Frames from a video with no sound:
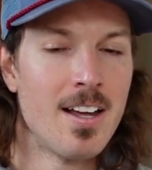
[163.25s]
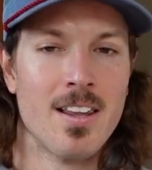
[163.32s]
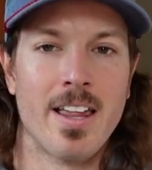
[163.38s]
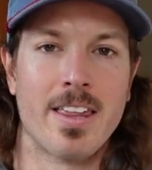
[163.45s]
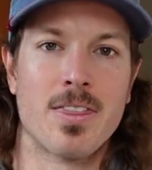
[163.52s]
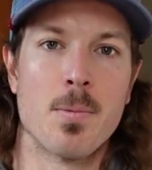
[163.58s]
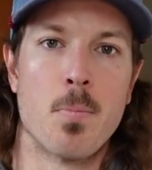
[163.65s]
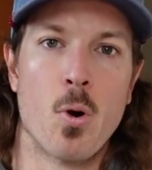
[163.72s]

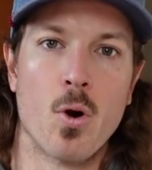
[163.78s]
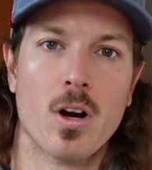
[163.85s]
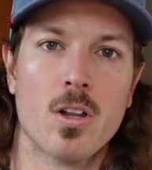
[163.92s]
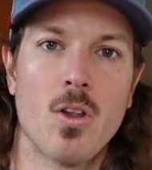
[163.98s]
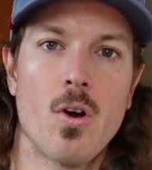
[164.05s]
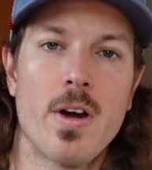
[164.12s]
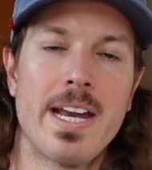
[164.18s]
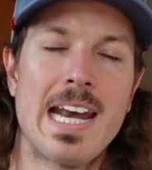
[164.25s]
Like the pork
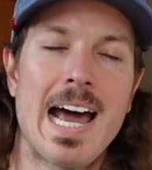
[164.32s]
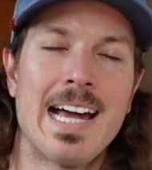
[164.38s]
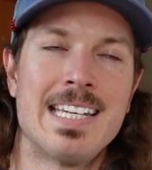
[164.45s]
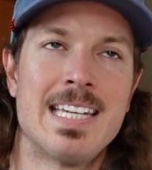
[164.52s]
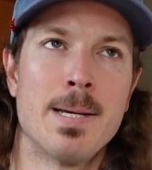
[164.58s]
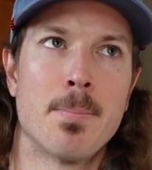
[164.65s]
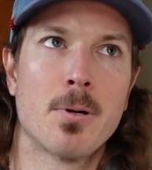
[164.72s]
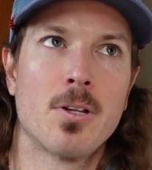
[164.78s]
loin, I
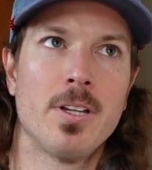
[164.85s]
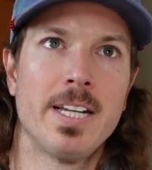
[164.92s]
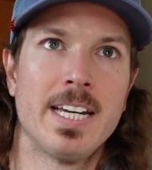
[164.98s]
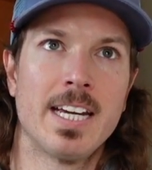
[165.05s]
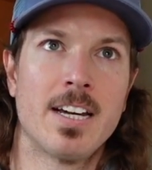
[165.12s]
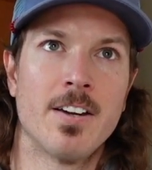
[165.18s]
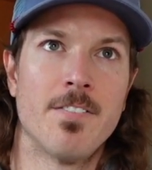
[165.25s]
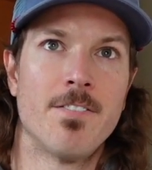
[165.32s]

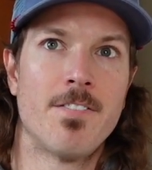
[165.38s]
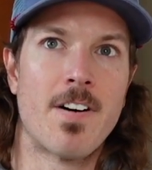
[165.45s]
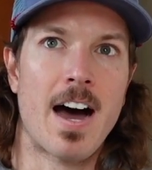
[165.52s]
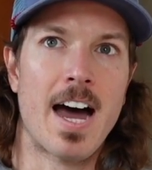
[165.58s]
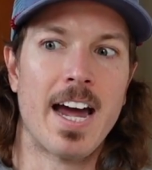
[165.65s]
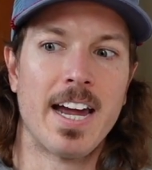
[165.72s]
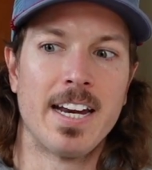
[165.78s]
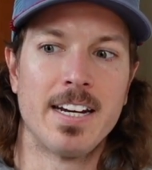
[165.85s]
typically could
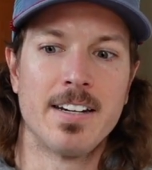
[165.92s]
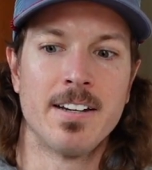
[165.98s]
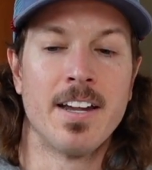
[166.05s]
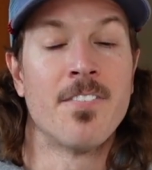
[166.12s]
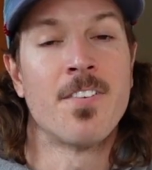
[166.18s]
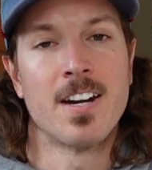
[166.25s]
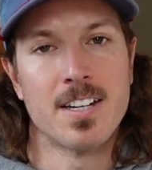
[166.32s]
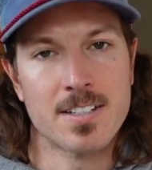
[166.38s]
find,
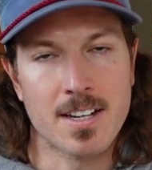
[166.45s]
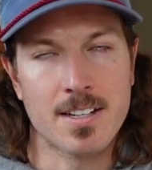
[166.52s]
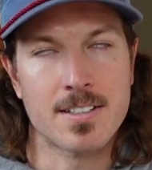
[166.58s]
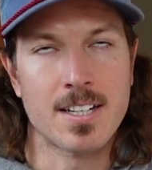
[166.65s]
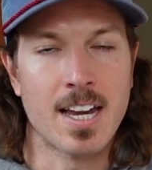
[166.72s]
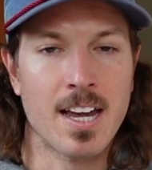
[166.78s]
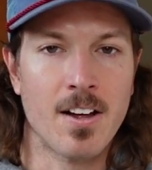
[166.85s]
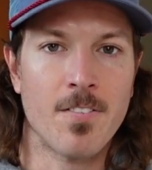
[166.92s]
if it is on
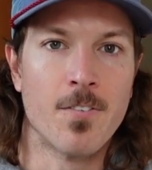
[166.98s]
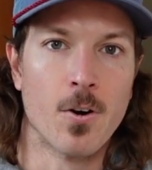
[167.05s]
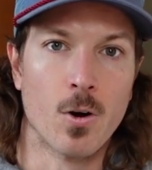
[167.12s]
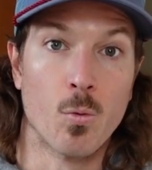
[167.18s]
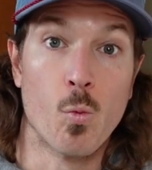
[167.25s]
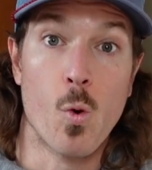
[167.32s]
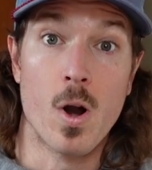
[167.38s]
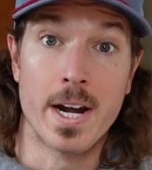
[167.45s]
sale,
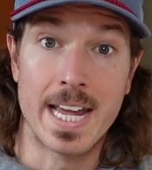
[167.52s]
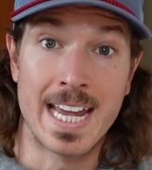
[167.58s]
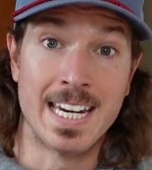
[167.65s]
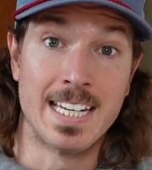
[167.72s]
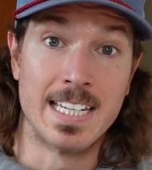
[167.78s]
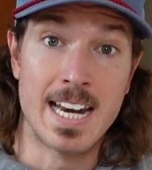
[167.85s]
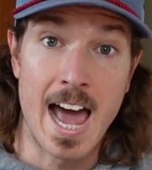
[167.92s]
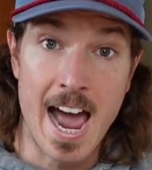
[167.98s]
for
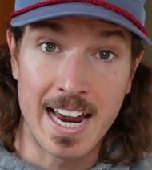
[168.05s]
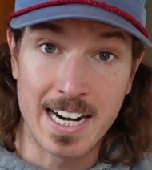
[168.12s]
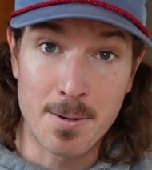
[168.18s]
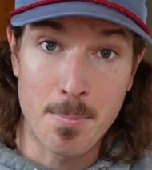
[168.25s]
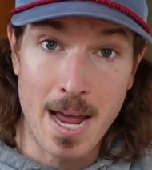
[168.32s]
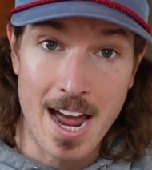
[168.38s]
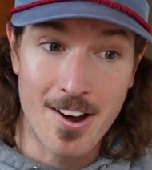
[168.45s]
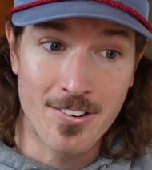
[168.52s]
$1.89 a
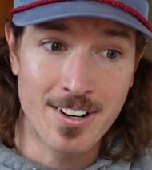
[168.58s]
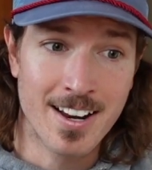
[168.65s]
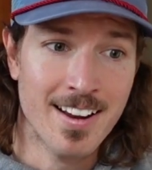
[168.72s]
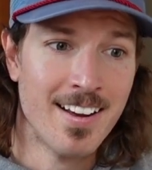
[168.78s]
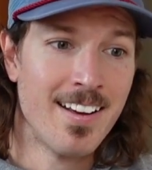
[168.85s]
pound.